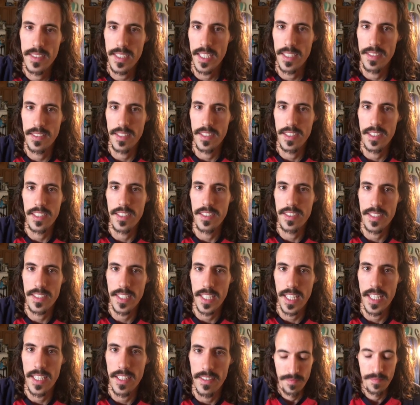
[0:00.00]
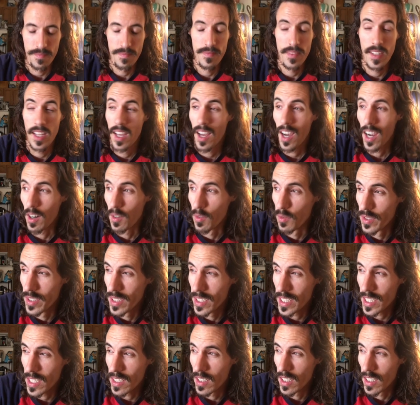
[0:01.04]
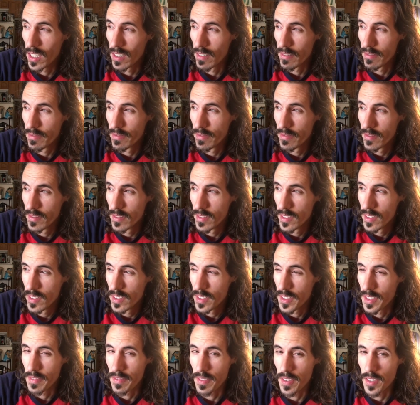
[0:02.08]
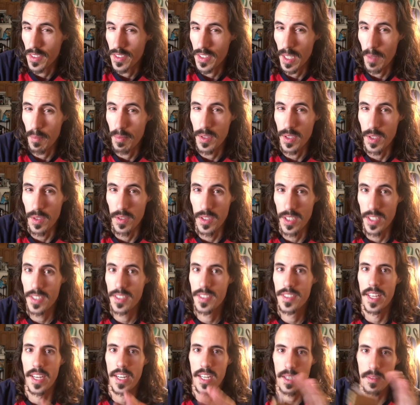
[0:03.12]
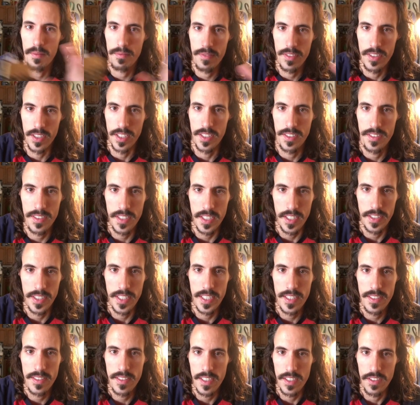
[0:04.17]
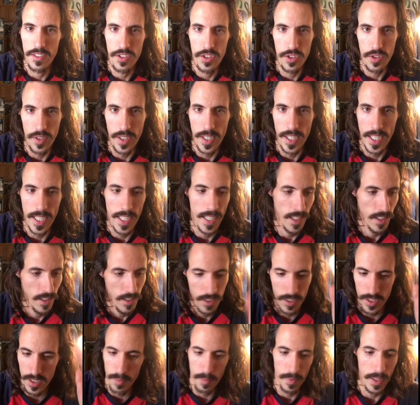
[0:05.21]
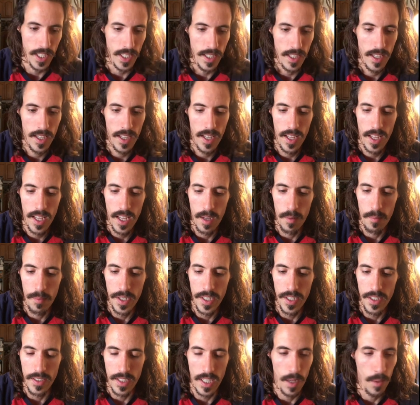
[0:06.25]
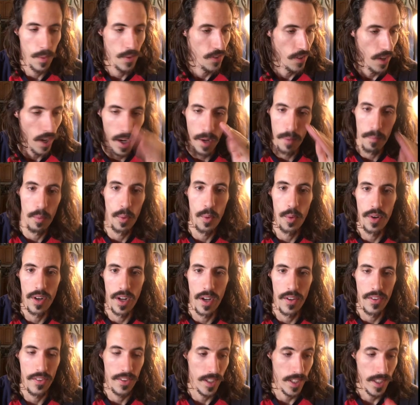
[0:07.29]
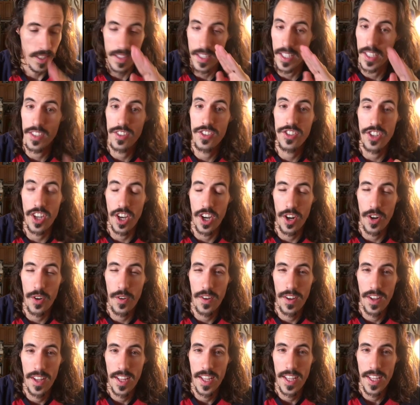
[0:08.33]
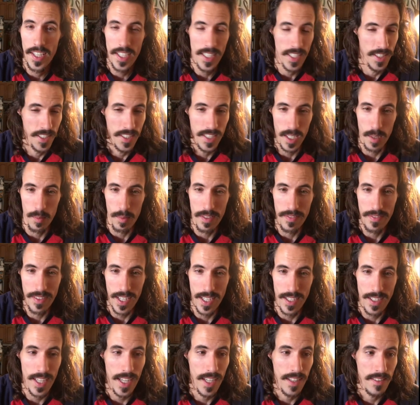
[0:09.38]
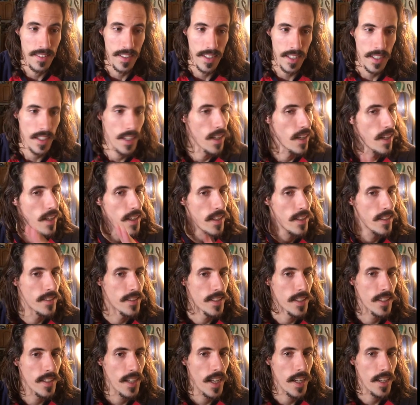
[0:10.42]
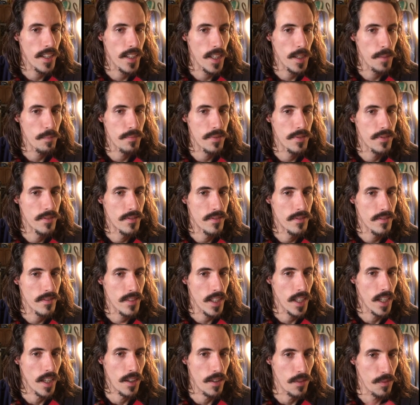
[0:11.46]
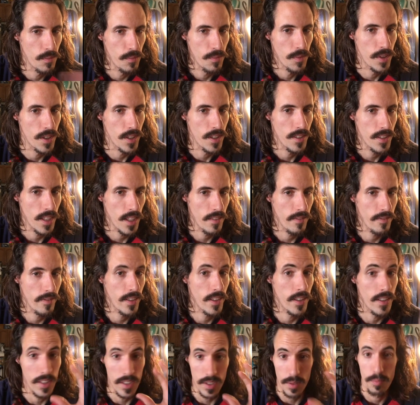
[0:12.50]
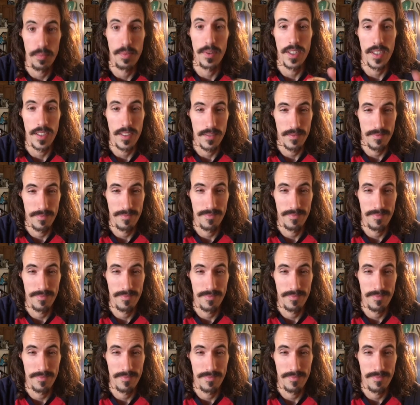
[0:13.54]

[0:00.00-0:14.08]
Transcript: gets under your skin. I really love the first episode. The setup for this series is great, and it hooked me immediately. I was on board. I was like, this show is going to be fantastic. Didn't end up, with the same feelings, but